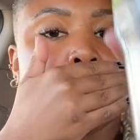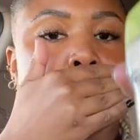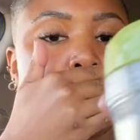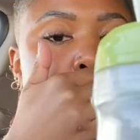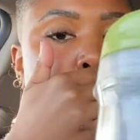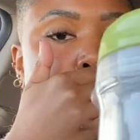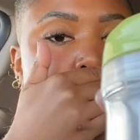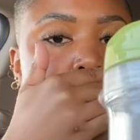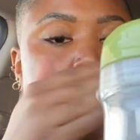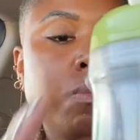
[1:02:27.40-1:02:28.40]
Starbucks
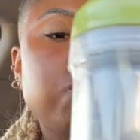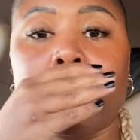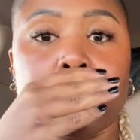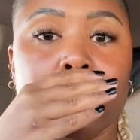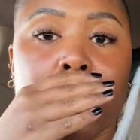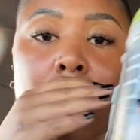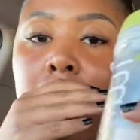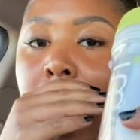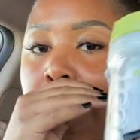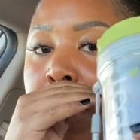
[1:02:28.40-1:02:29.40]
drink. I'll show y'all
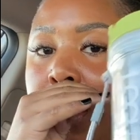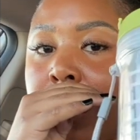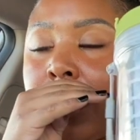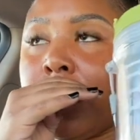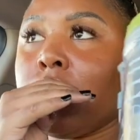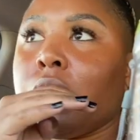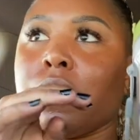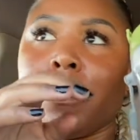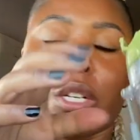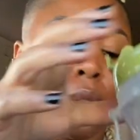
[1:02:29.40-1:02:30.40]
how I made this in another
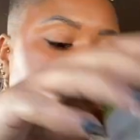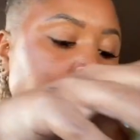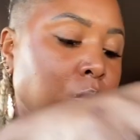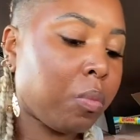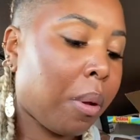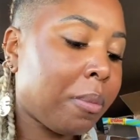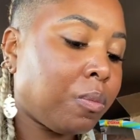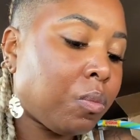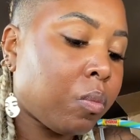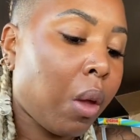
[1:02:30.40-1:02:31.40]
video.
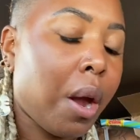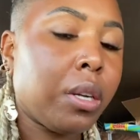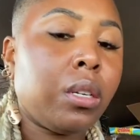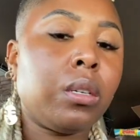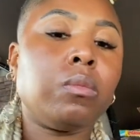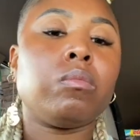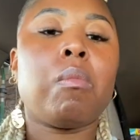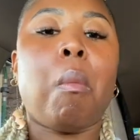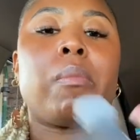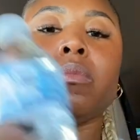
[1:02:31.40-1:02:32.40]
And then
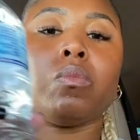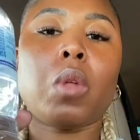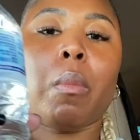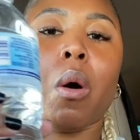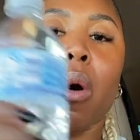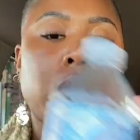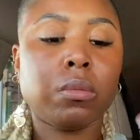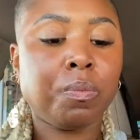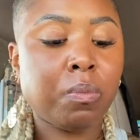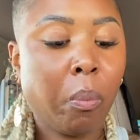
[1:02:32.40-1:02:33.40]
my
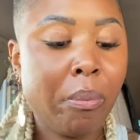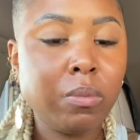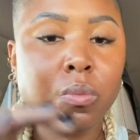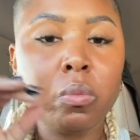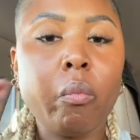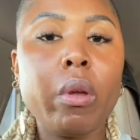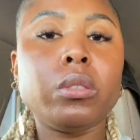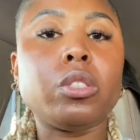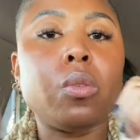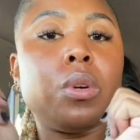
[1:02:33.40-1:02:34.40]
water.
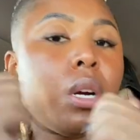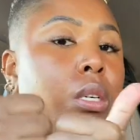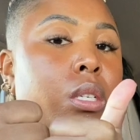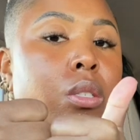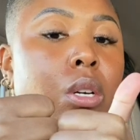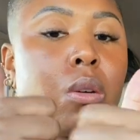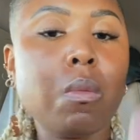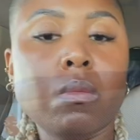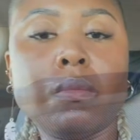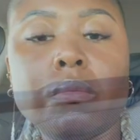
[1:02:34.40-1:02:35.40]
So we are good to
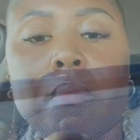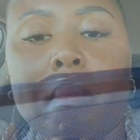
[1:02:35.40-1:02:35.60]
go.